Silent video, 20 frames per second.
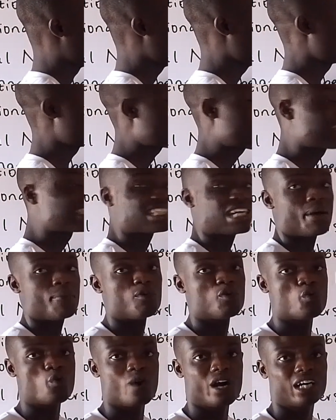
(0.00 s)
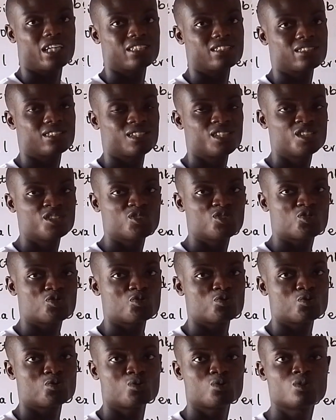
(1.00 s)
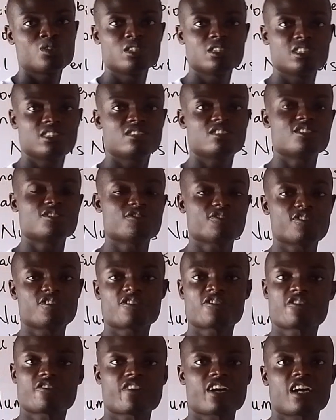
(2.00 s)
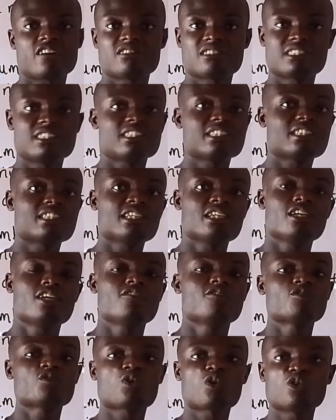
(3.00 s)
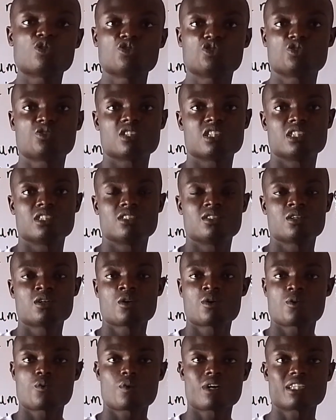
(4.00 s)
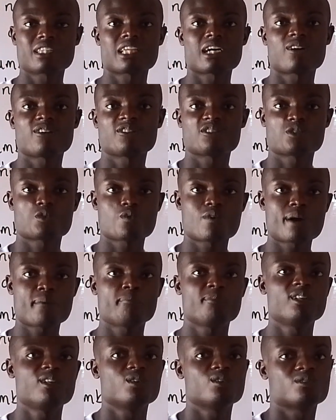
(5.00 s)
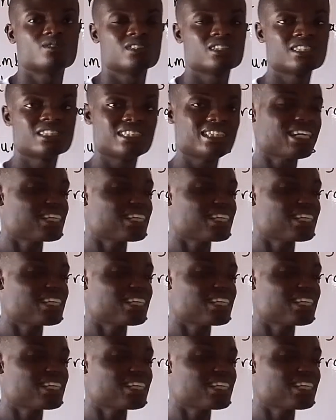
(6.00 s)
It means x can be 1, 2, 3, 4, 5, 6, even 100, 1,000, 1,000,000.